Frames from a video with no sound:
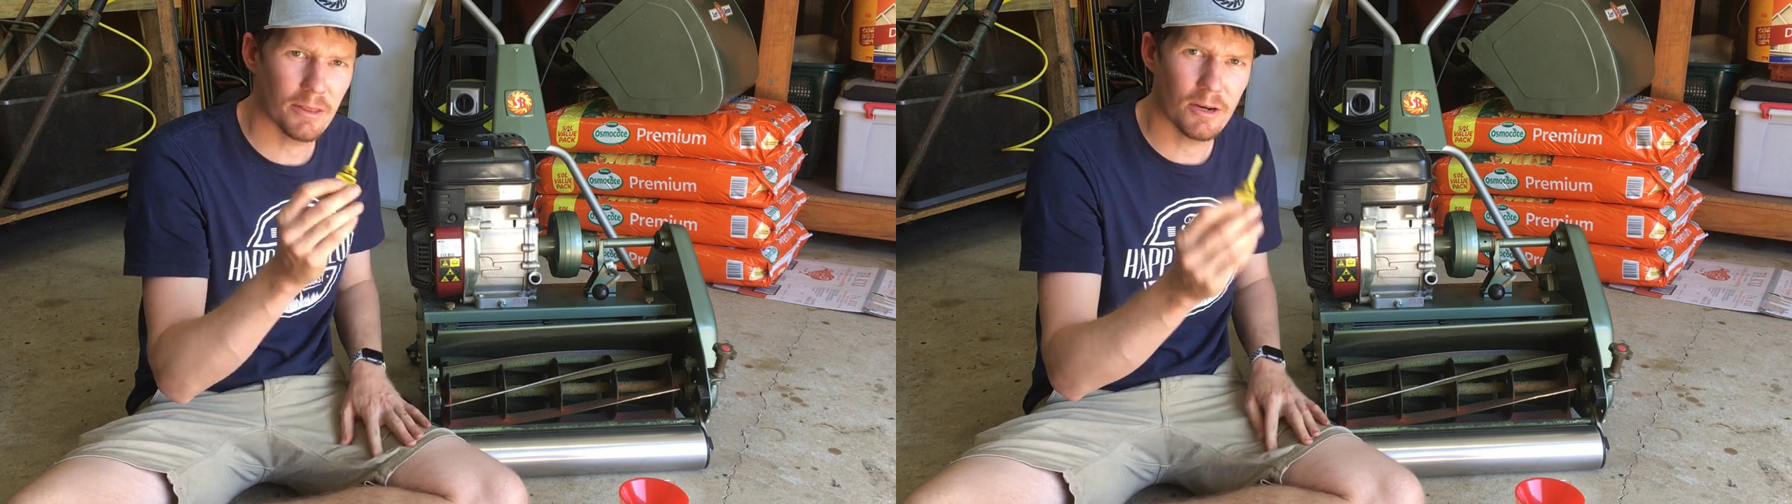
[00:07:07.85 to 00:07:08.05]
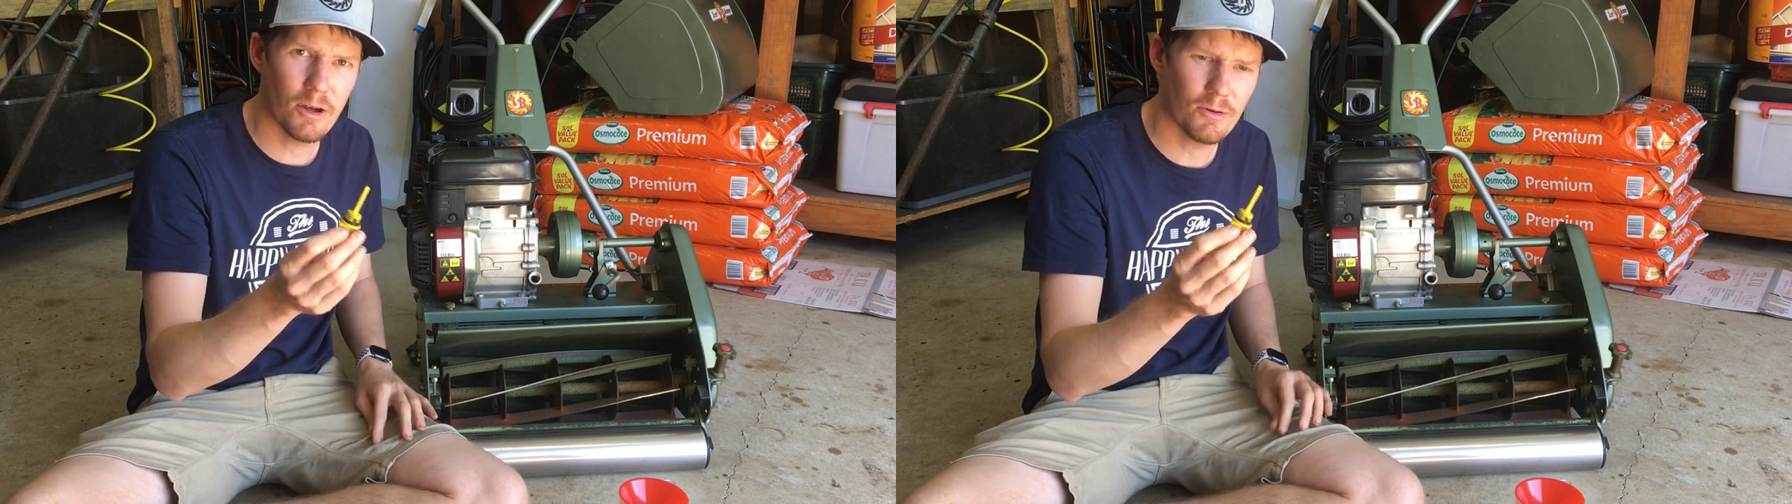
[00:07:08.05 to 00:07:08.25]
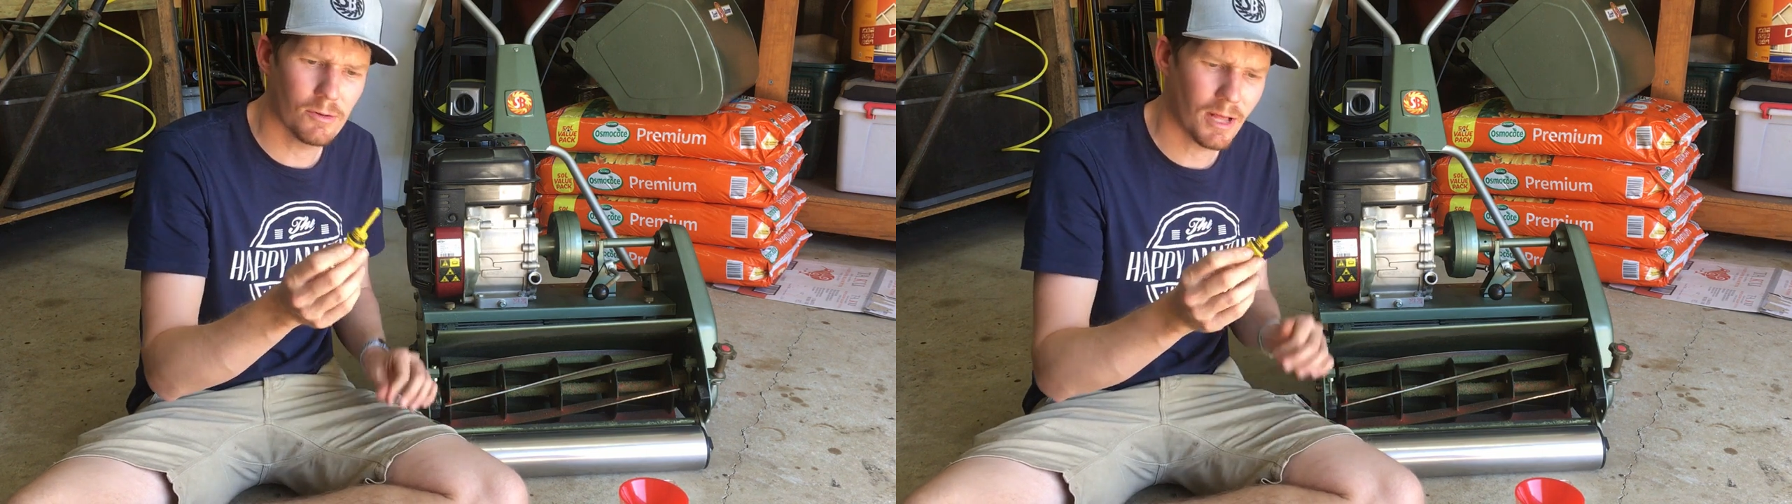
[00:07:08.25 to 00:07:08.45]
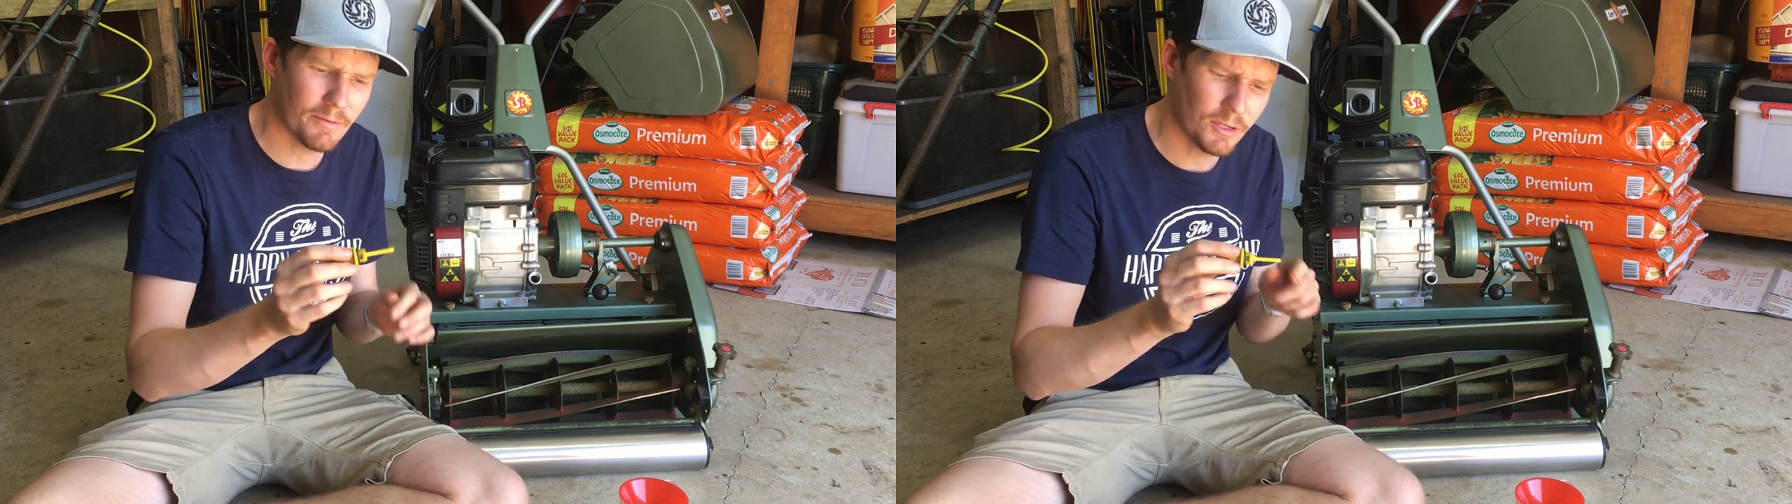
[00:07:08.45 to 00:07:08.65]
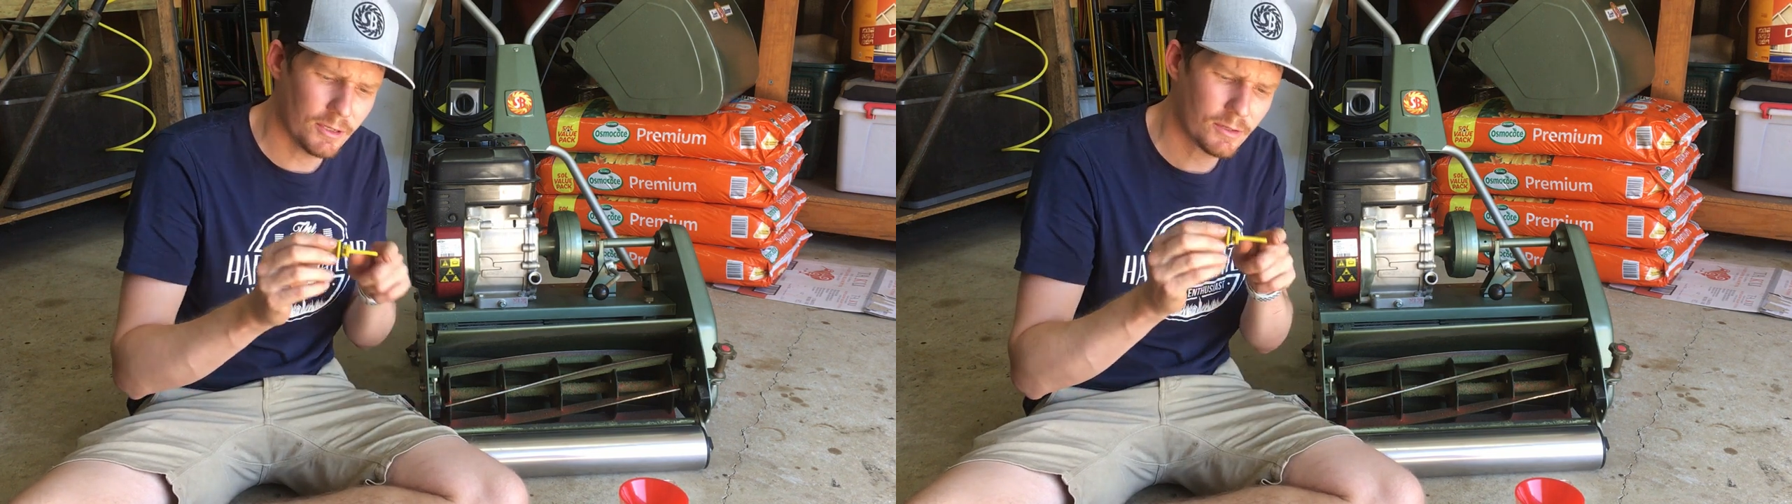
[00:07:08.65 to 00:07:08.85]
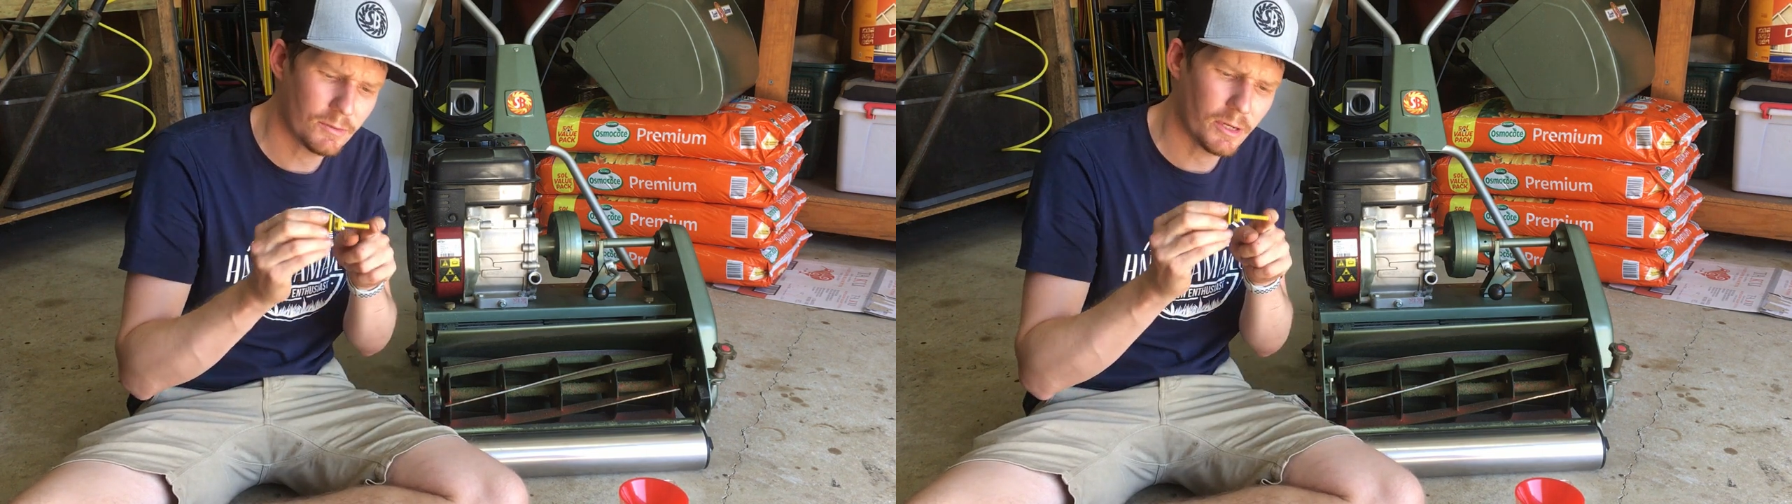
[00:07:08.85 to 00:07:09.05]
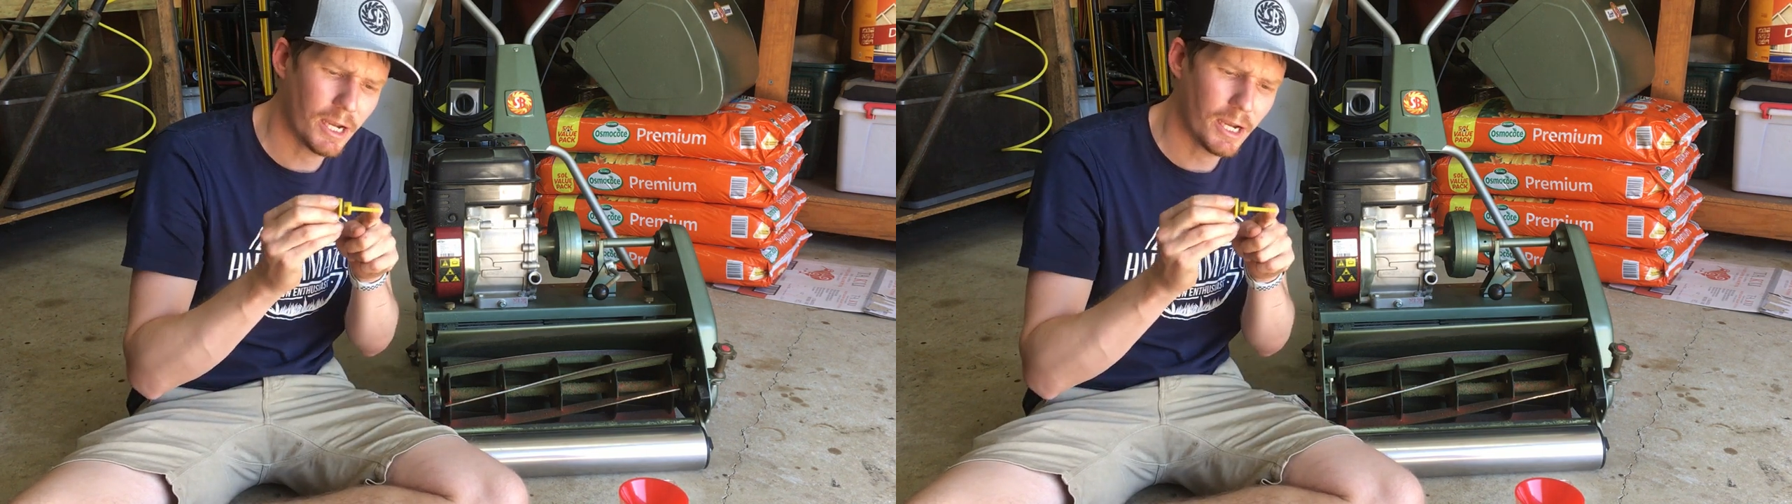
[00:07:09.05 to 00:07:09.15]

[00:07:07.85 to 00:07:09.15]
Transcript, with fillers: now they don't all have this,